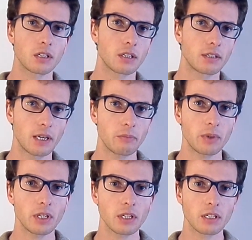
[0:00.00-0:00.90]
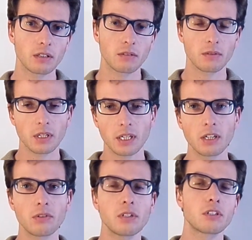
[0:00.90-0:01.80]
damping and
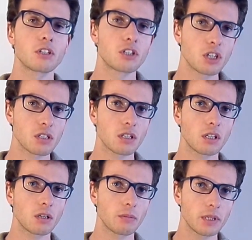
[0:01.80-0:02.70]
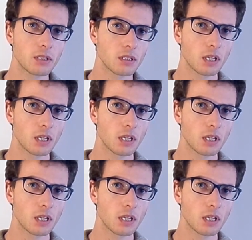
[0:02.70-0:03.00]
increase just a little bit